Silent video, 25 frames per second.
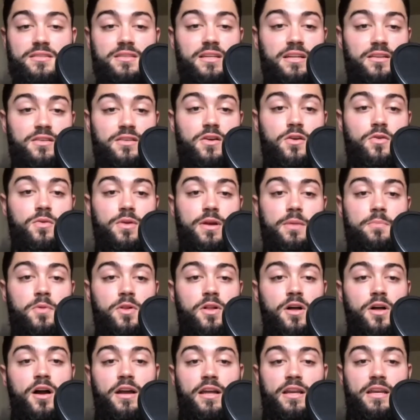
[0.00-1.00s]
Like, no, when I'm
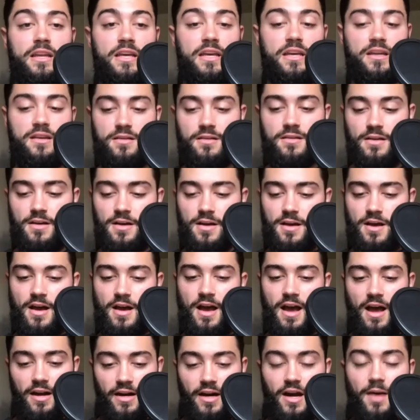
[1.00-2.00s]
clocking in,
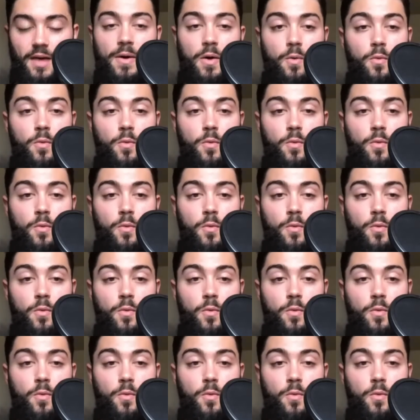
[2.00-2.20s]
I got my